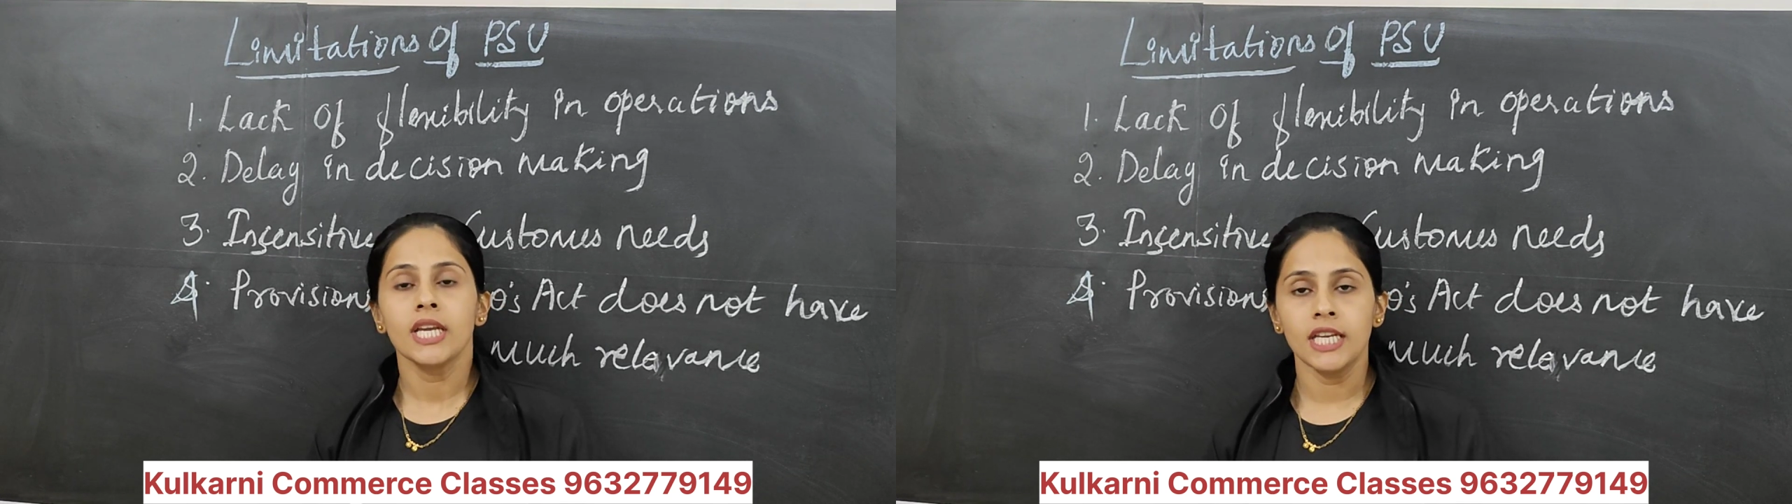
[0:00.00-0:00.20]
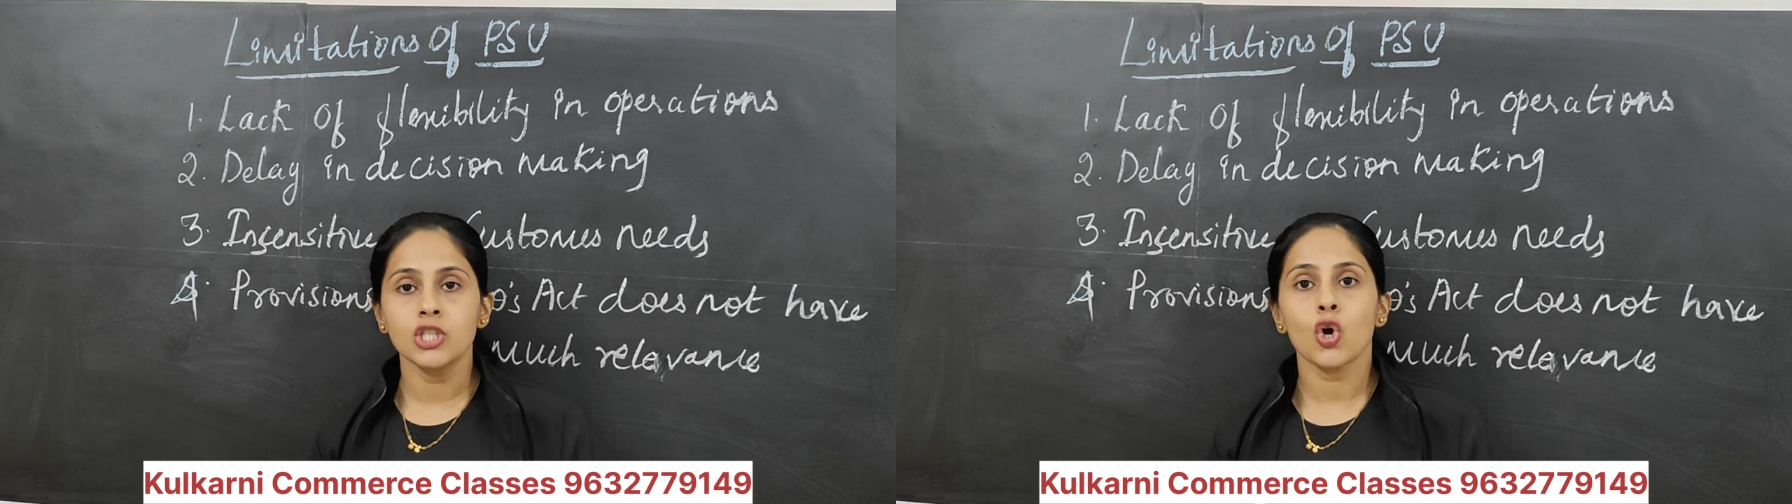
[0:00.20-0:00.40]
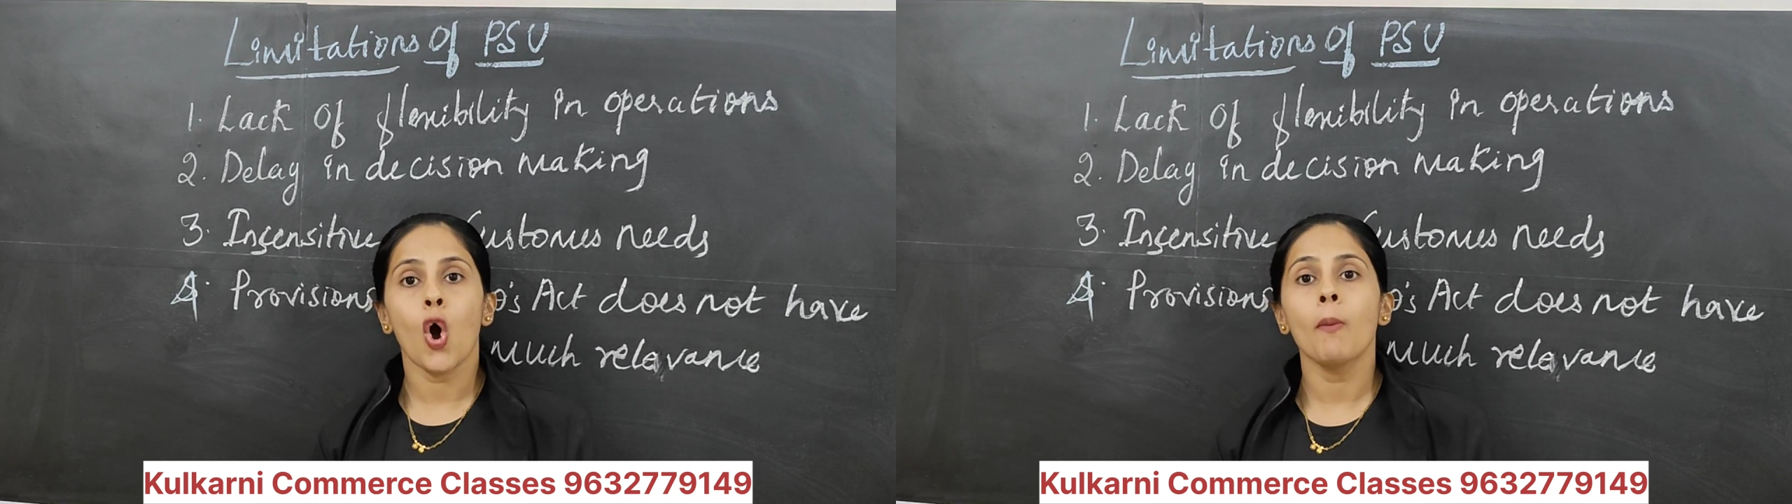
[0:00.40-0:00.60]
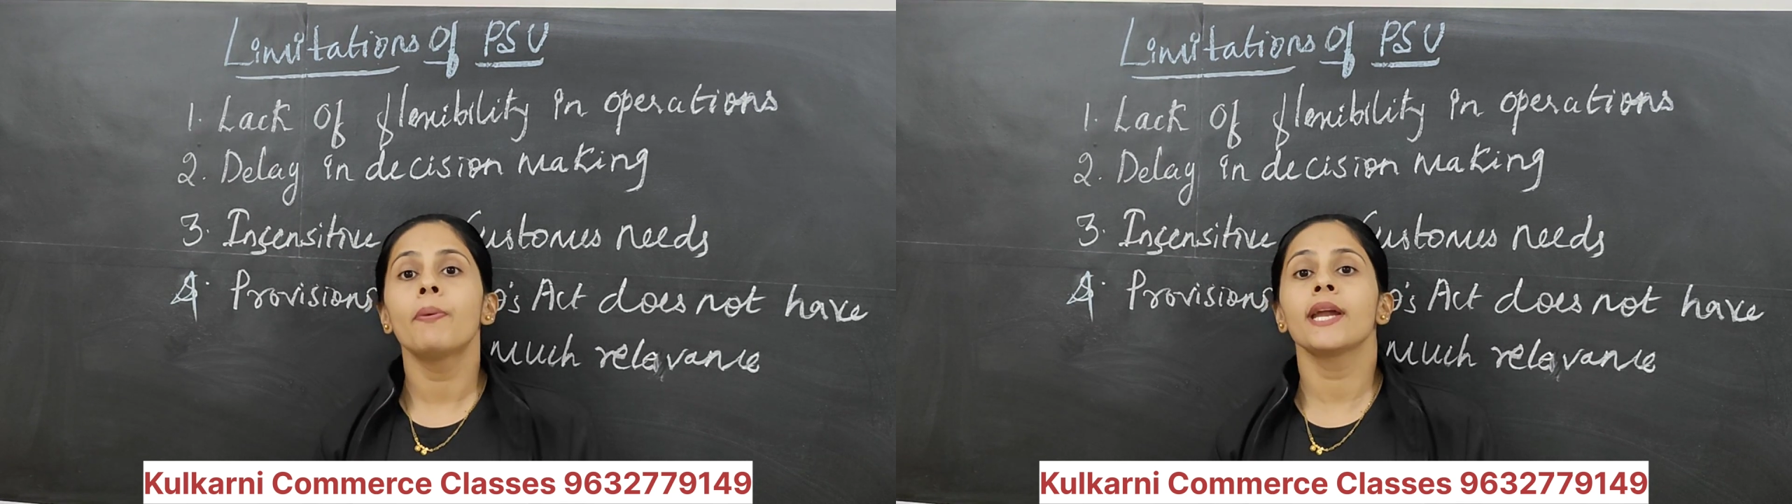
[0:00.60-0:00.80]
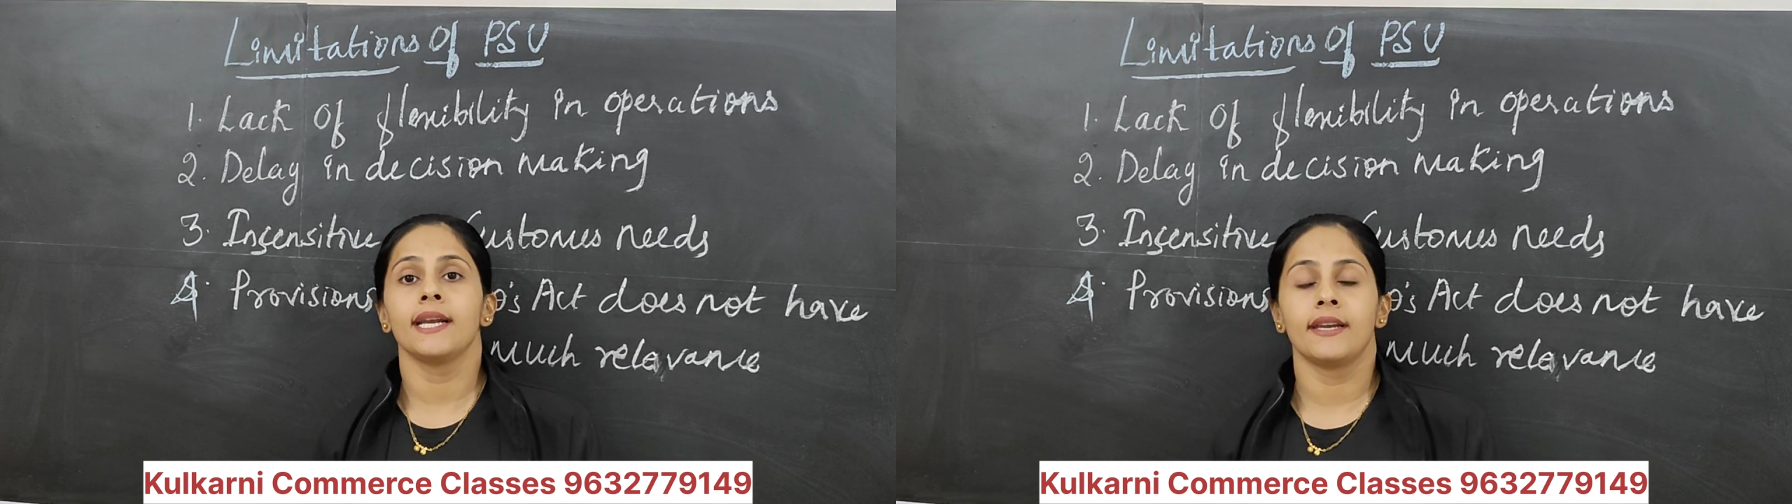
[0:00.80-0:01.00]
is
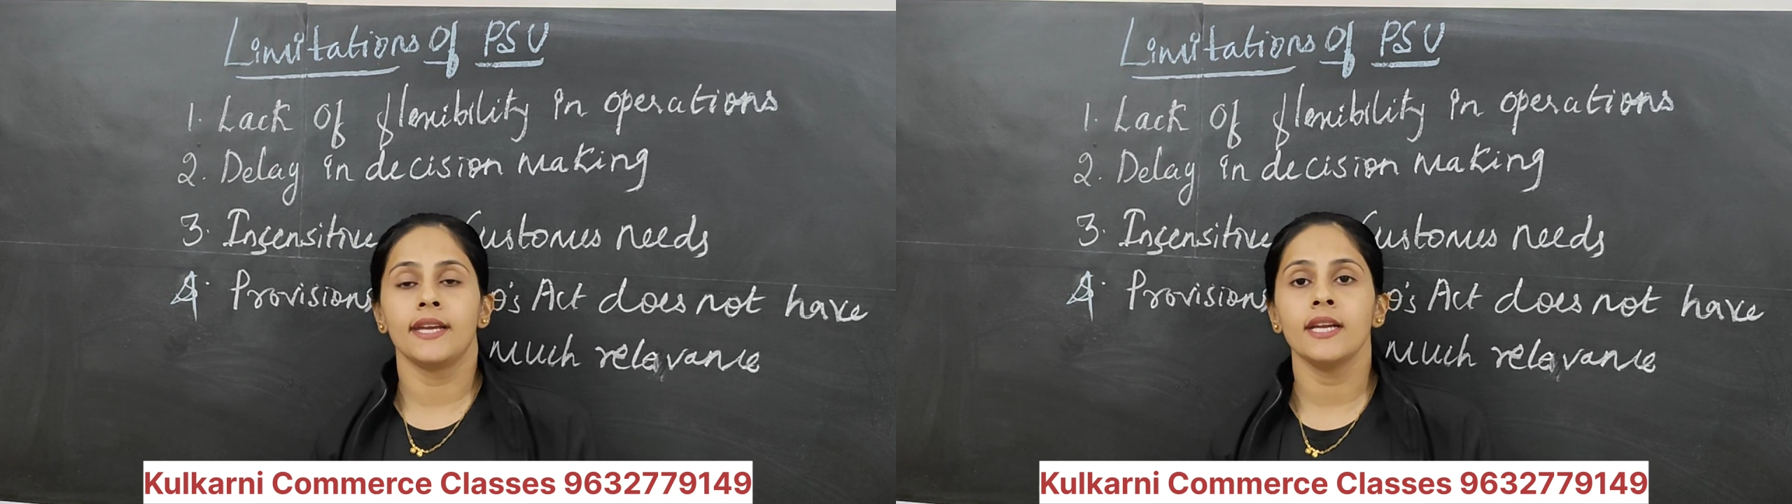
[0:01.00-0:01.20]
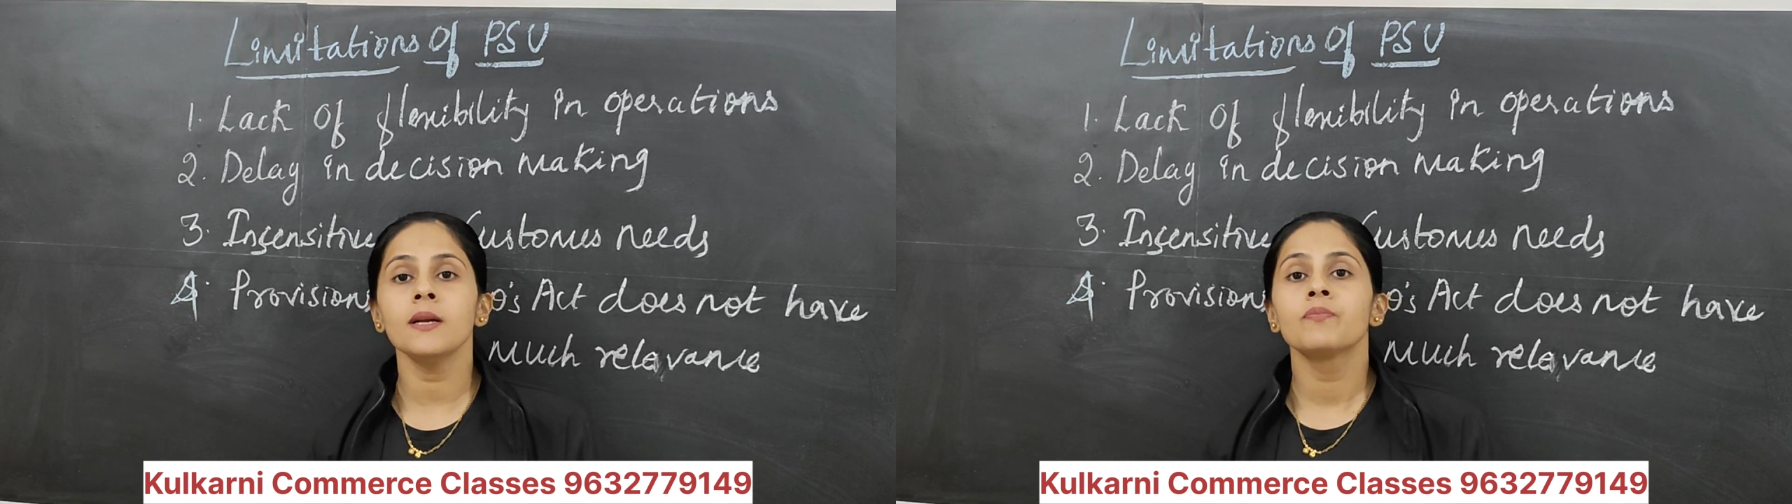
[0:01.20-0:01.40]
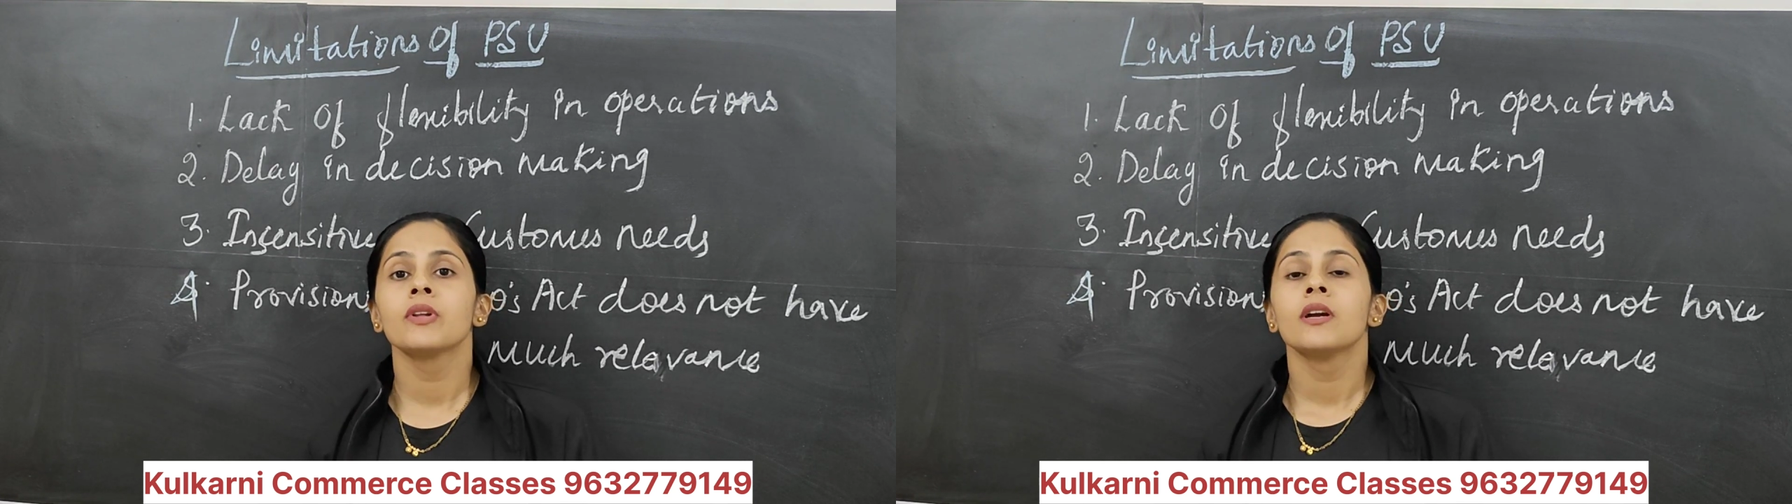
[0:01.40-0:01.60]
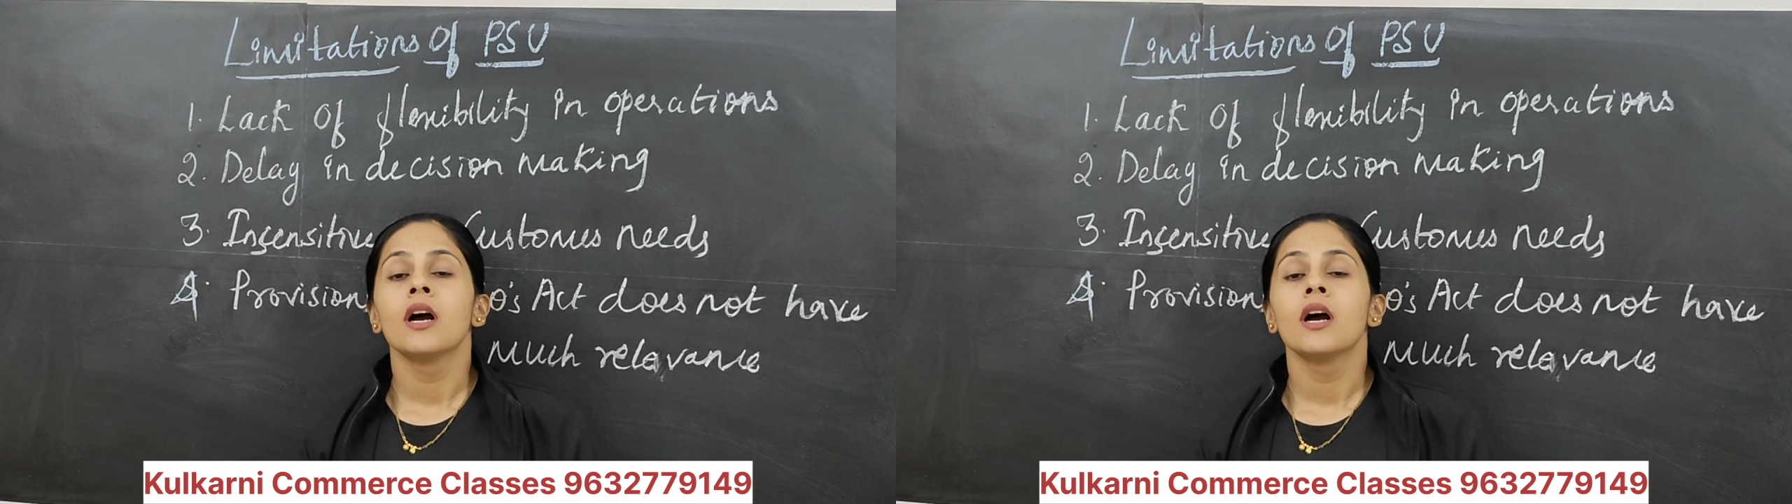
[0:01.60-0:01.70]
operating,